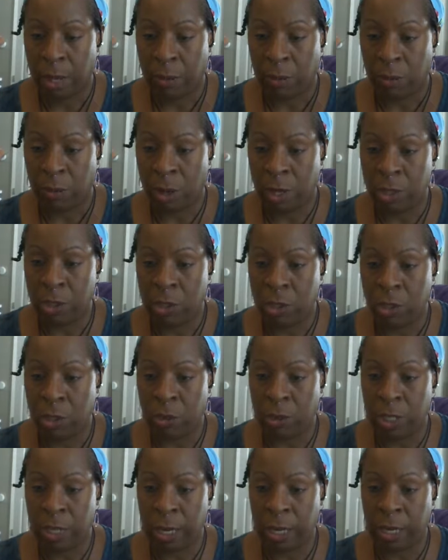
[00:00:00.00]
Once you
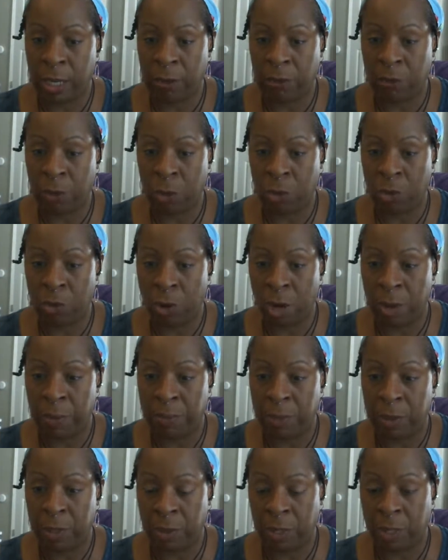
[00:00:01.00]
take a few
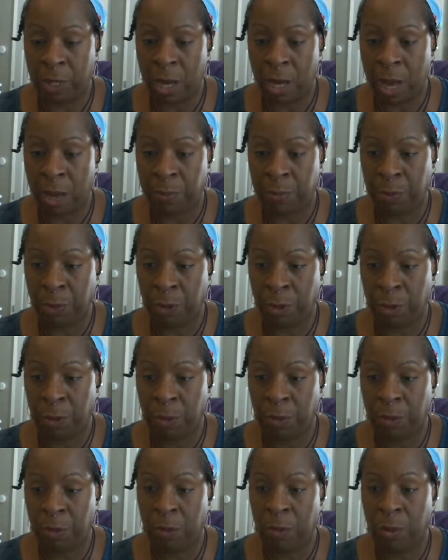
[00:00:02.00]
drops of the
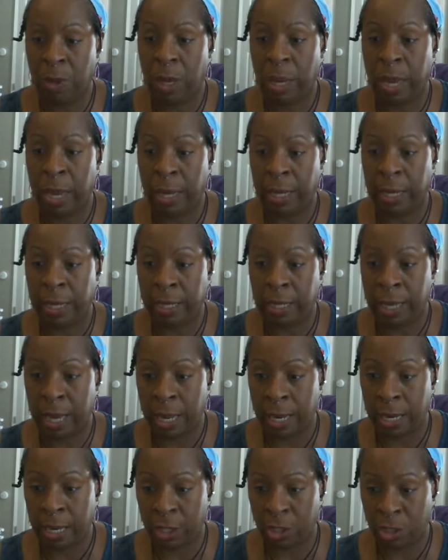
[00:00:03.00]
copper and get
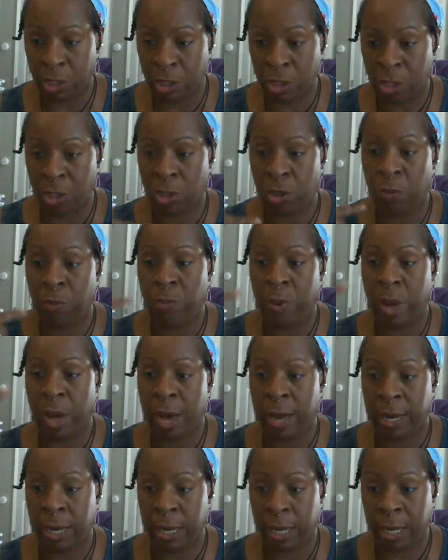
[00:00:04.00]
that into your
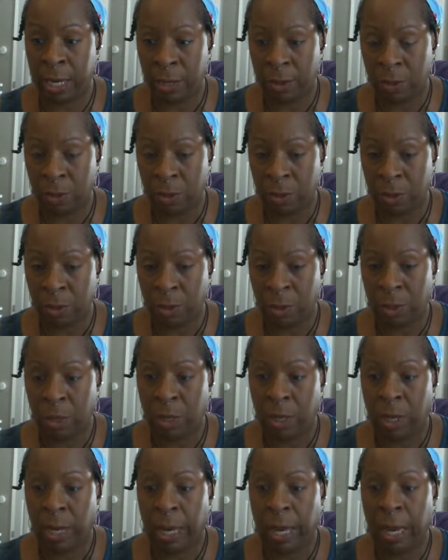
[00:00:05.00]
body,
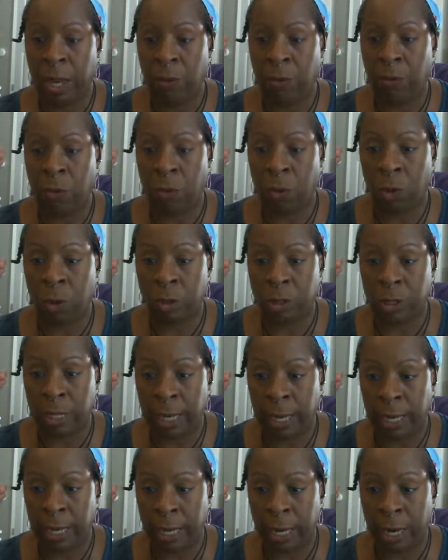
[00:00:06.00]
it will
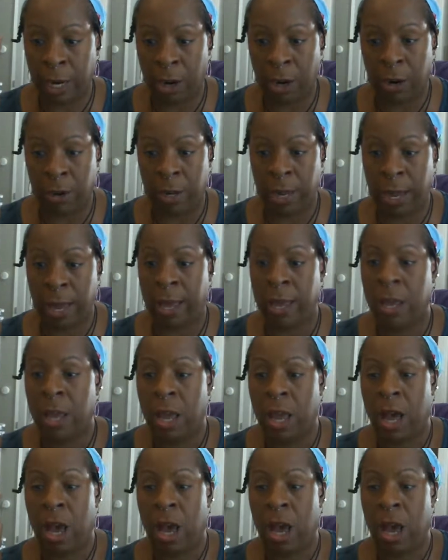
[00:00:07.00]
take care of that.